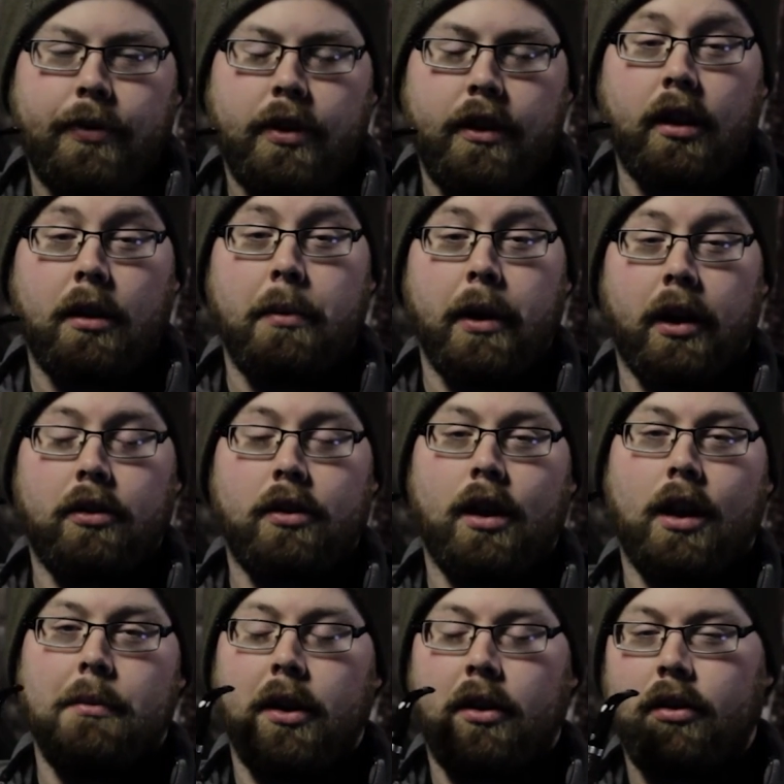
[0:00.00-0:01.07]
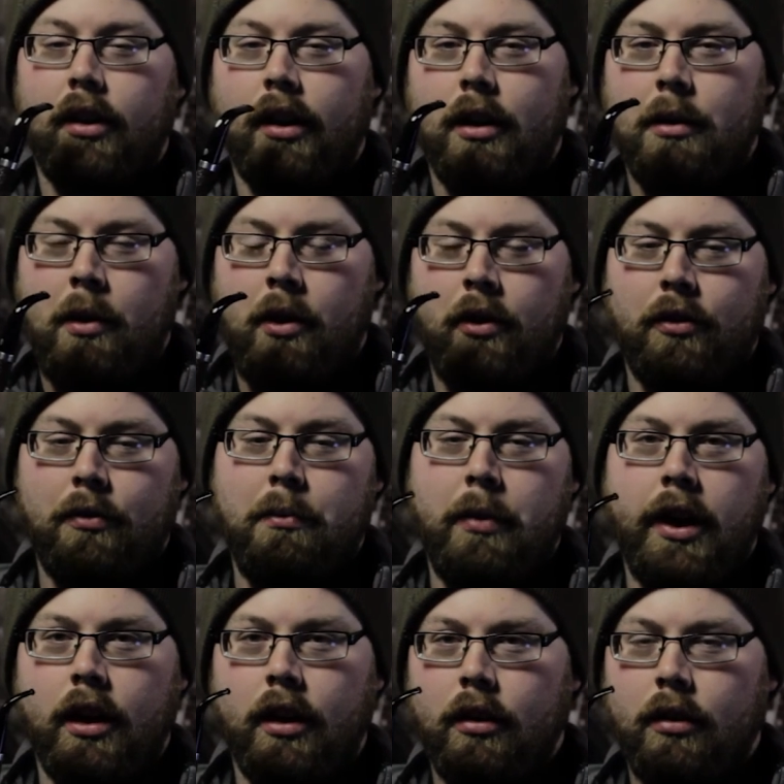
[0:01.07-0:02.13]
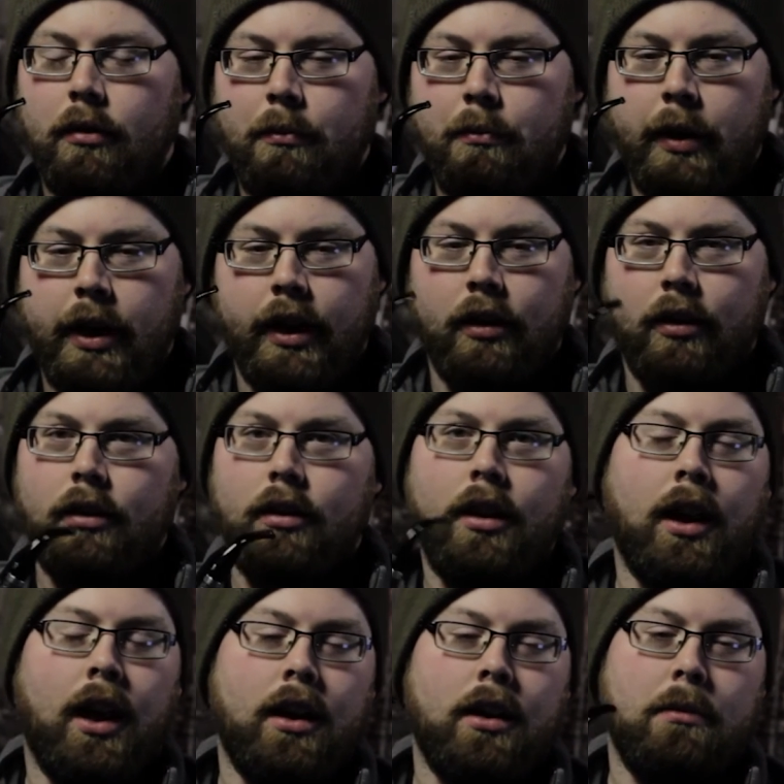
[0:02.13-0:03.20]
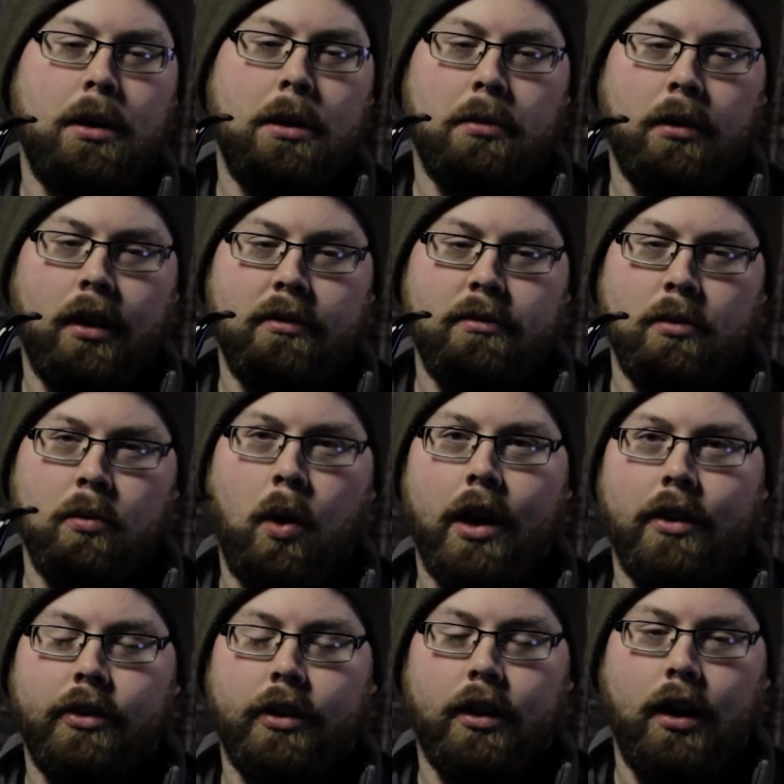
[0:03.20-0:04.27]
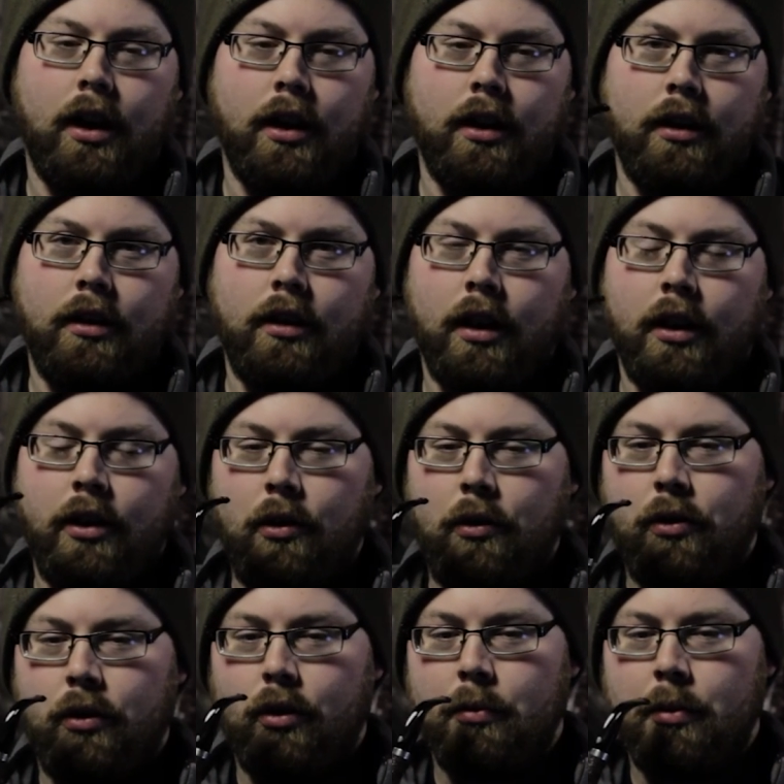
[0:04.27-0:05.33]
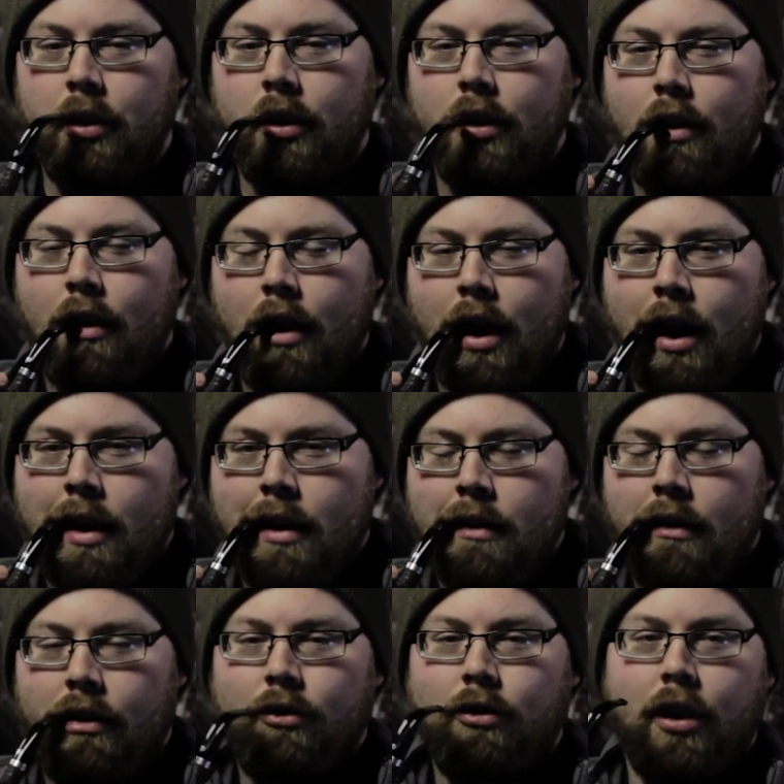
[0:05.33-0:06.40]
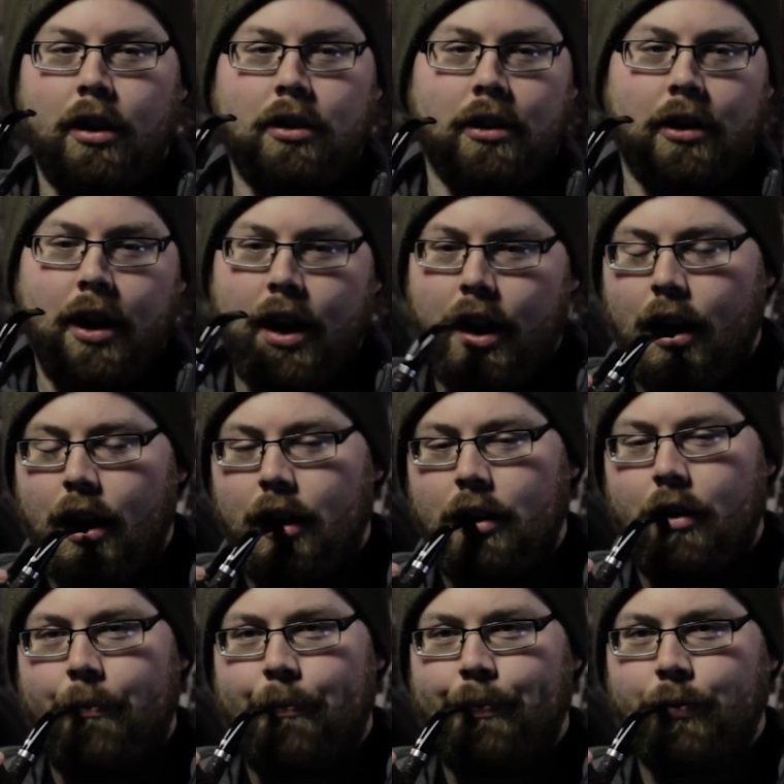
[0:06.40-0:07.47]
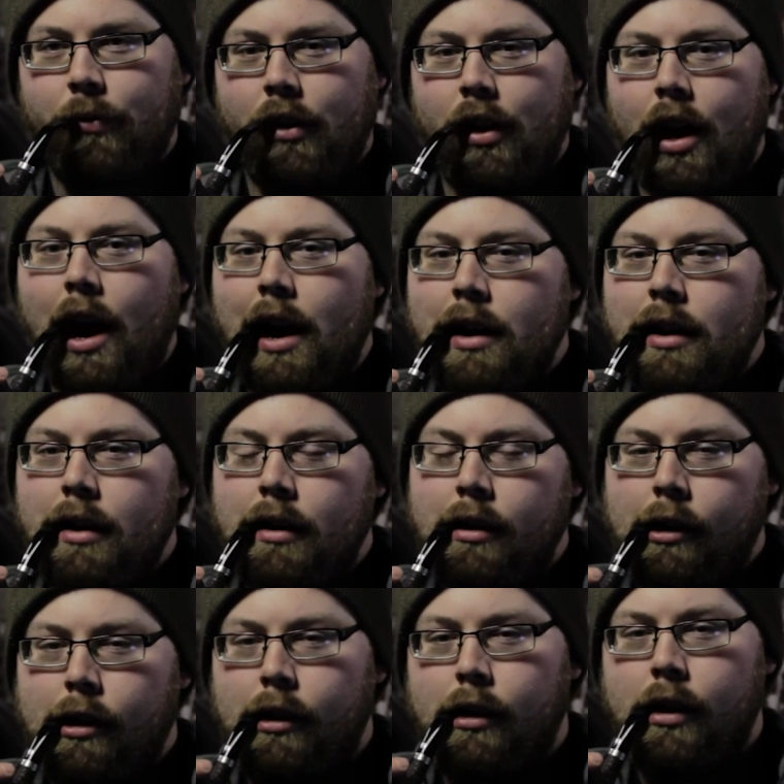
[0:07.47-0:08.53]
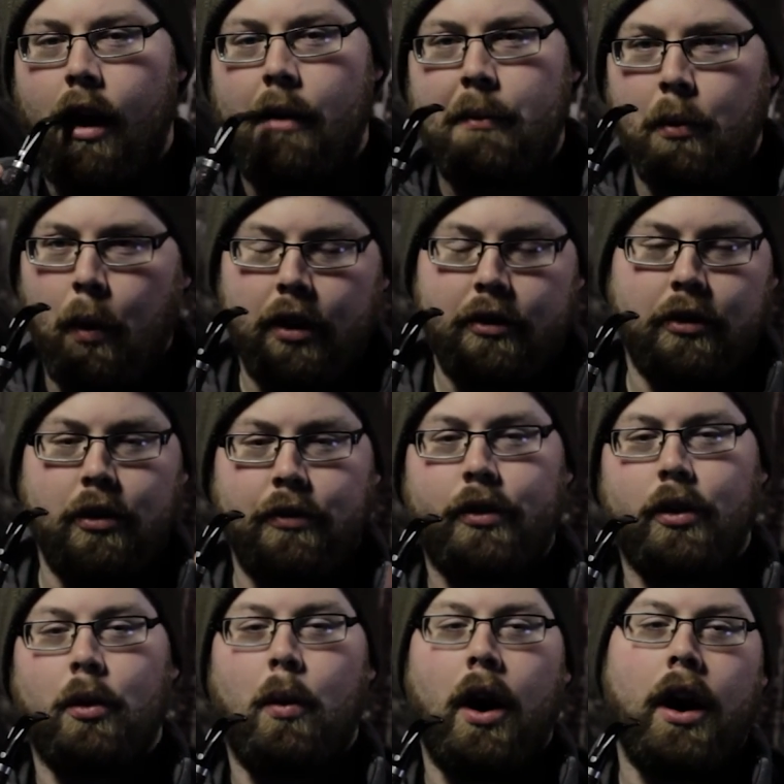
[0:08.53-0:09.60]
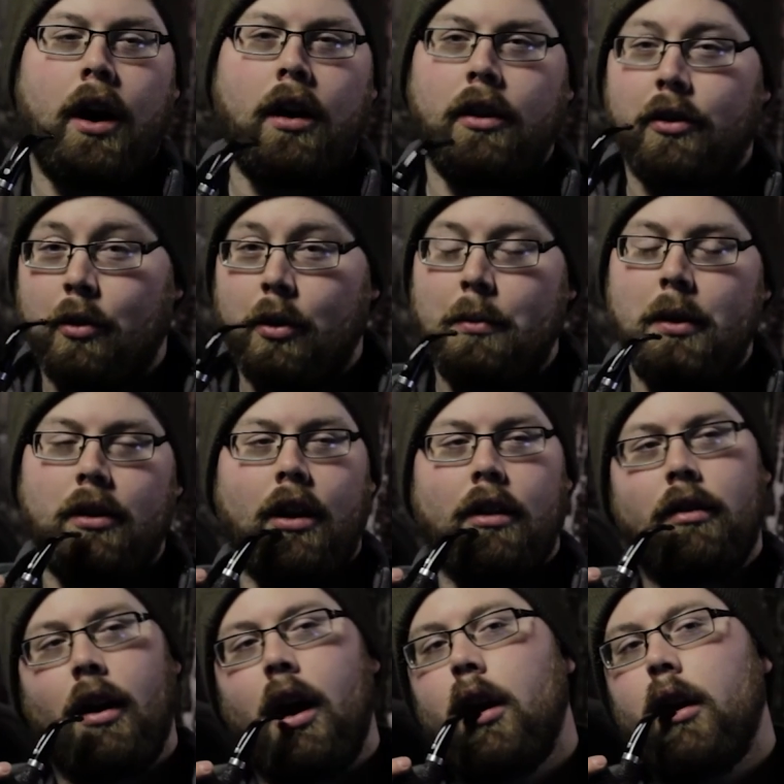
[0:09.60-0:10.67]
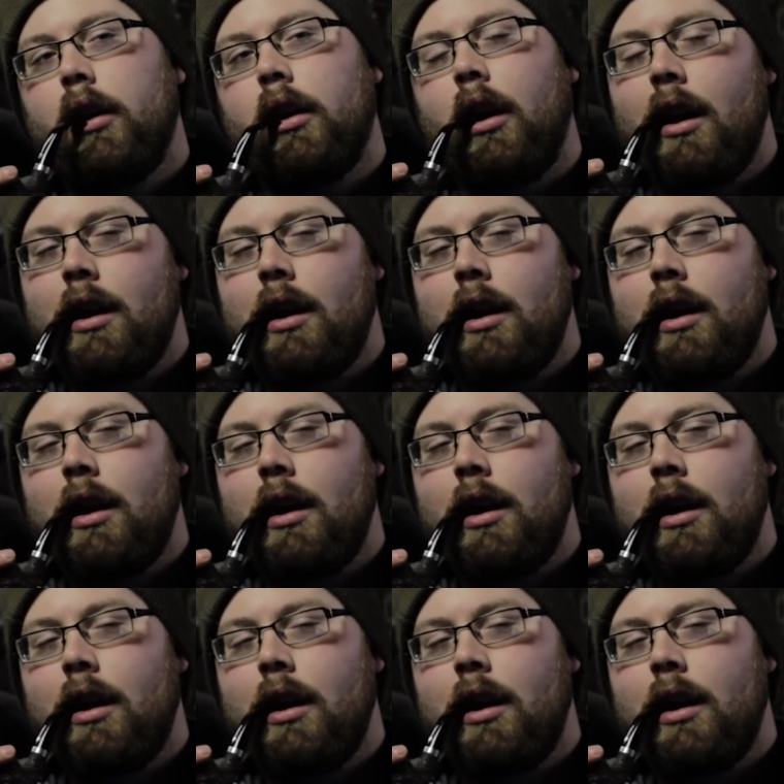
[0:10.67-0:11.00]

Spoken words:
think the biggest thing I'm excited about is meeting a lot of the people I've been watching on YouTube. Shake their hand. I've been watching you for a while, as creepy as that sounds.